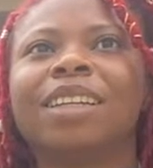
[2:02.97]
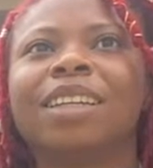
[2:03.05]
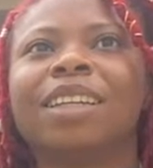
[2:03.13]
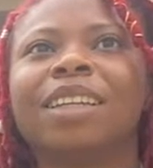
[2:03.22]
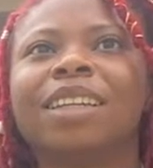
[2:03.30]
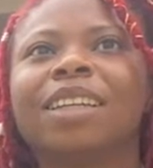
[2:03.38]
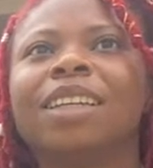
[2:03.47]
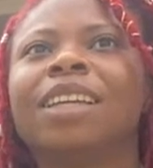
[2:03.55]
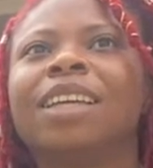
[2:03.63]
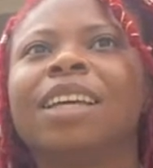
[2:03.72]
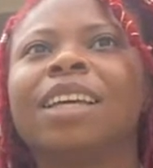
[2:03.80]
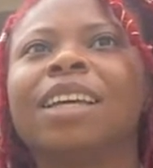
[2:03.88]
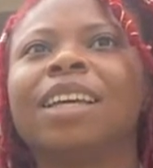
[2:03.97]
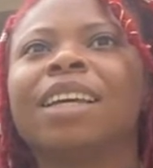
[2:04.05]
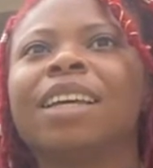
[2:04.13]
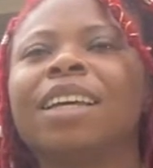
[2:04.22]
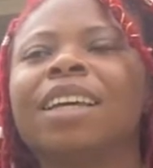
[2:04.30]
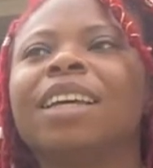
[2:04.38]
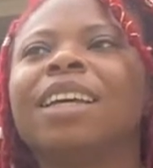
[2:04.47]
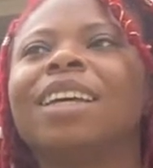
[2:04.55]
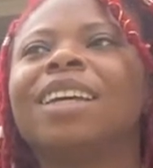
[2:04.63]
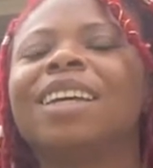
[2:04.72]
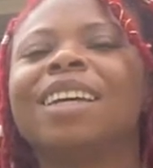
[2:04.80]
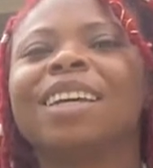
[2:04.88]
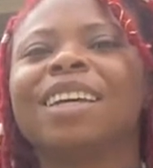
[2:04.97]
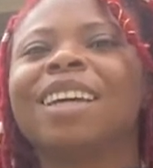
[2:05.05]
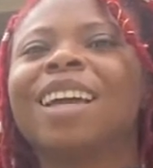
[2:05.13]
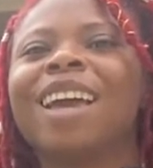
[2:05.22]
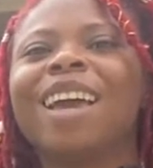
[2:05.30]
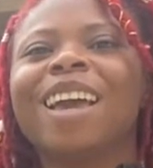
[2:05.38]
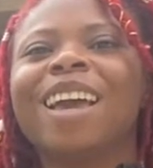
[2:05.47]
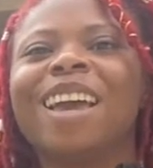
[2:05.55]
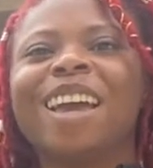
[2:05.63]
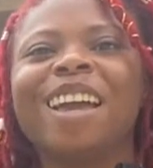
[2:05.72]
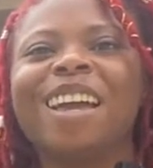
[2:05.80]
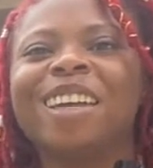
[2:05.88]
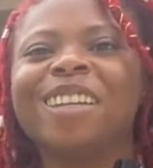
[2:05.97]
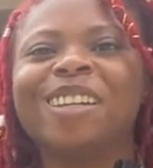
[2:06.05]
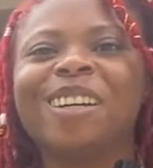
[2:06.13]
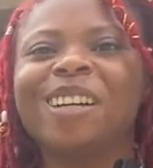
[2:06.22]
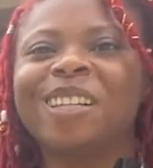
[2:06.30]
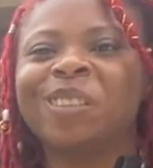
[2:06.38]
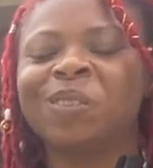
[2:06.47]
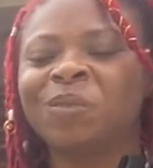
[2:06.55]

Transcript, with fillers: with us. And, you know, we're still going around in people's backyards.